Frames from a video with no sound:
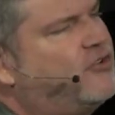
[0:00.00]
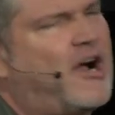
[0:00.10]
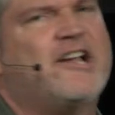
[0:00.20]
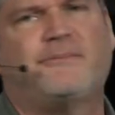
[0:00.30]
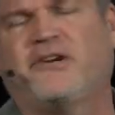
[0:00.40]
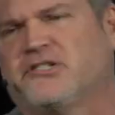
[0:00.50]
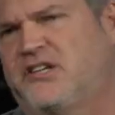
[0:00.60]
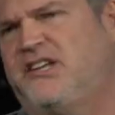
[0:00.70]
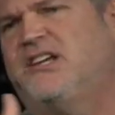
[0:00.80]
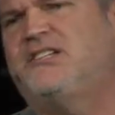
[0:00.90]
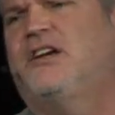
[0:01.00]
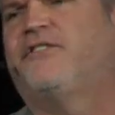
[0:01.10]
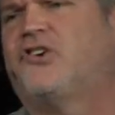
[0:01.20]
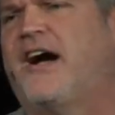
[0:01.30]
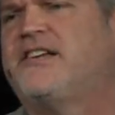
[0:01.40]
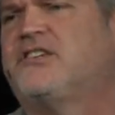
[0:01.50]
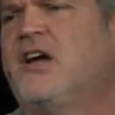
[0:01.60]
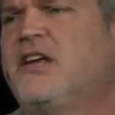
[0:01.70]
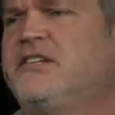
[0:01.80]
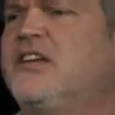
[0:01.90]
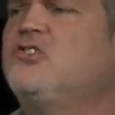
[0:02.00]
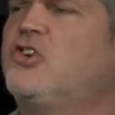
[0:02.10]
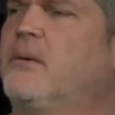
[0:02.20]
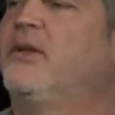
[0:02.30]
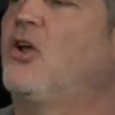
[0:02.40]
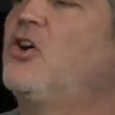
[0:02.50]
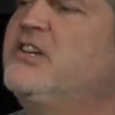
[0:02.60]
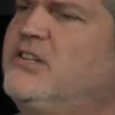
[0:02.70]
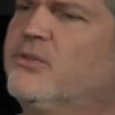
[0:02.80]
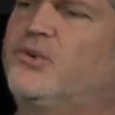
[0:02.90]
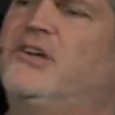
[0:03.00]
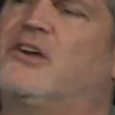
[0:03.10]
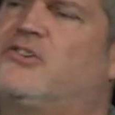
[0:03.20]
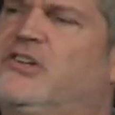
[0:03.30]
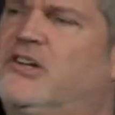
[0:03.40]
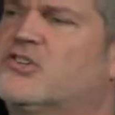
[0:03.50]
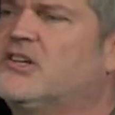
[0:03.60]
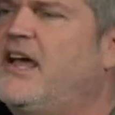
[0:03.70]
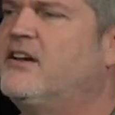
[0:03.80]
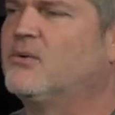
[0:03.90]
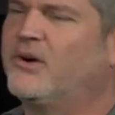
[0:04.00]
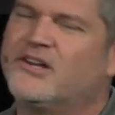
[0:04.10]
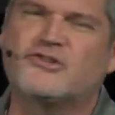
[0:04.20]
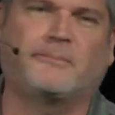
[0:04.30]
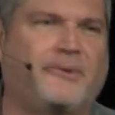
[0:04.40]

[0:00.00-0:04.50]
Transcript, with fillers: of Christ because the deity of Christ didn't come along until 300 years later. Well, here's a